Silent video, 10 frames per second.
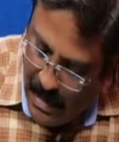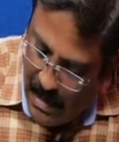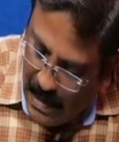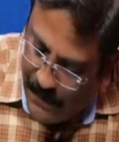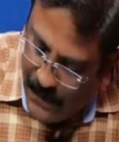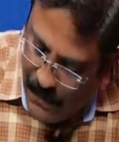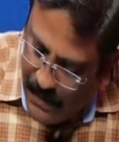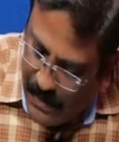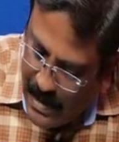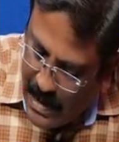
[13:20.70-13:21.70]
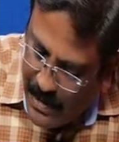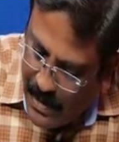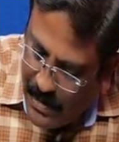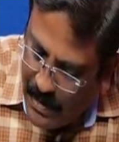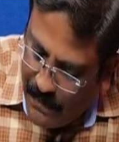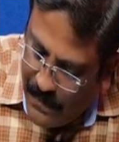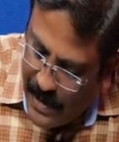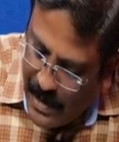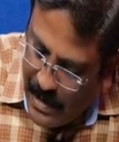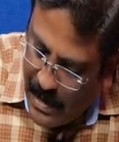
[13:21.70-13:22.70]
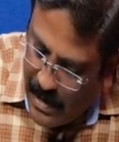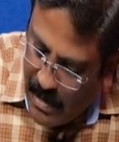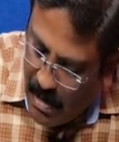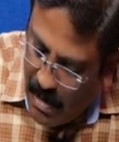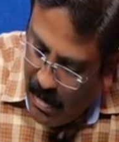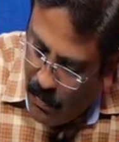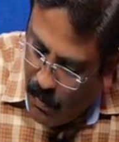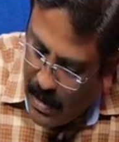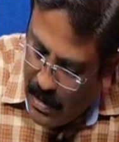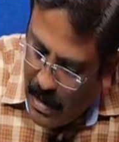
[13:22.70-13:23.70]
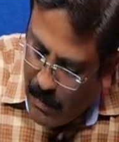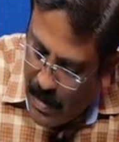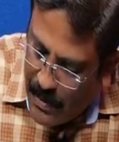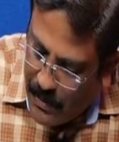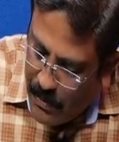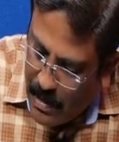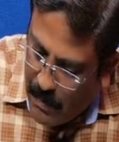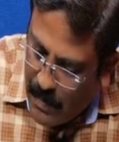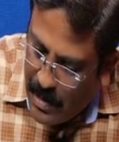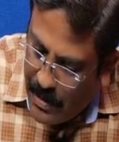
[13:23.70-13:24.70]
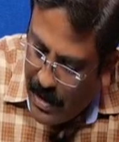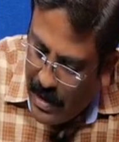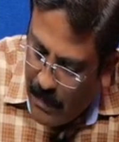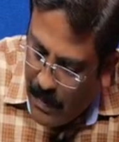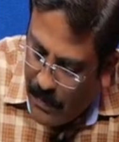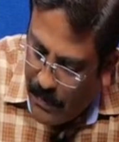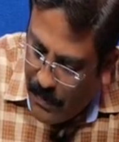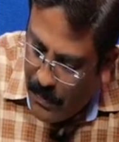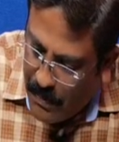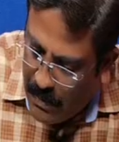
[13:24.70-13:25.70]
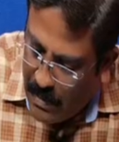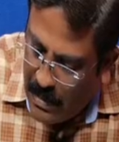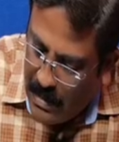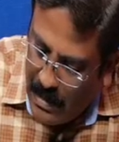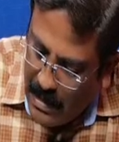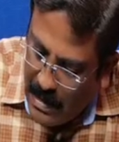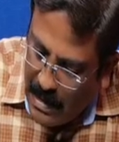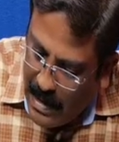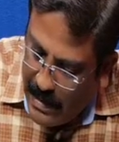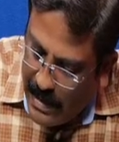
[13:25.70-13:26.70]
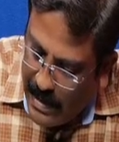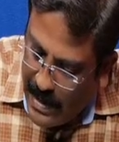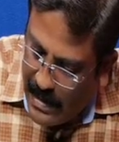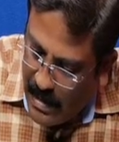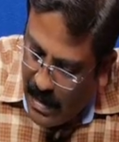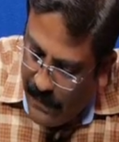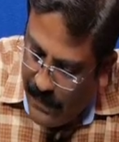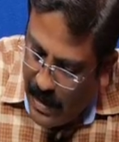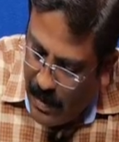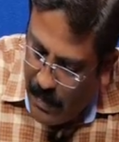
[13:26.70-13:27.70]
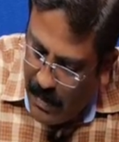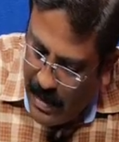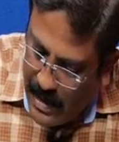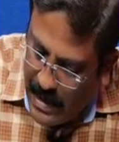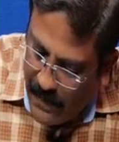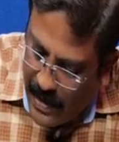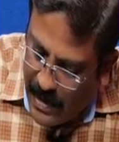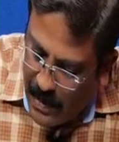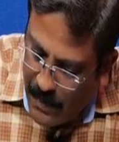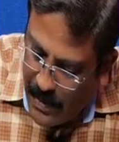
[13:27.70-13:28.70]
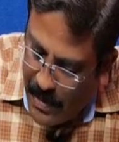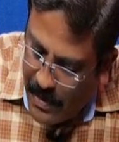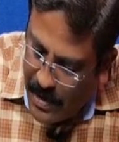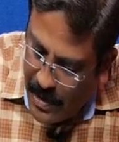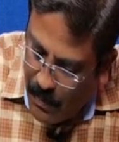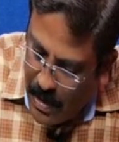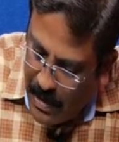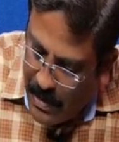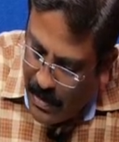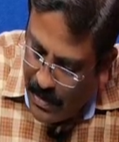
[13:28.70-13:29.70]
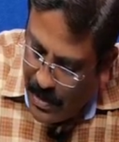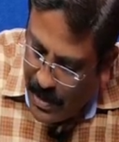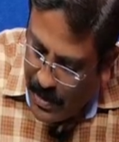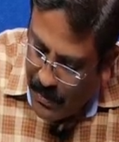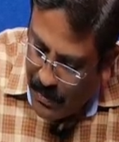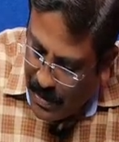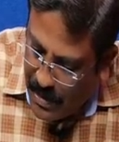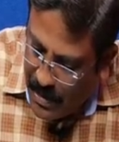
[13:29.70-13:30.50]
of course this consists of vertices called 1, 2, 3, 4, and the edges are available. Let's say for example this is E1, this is E2, this is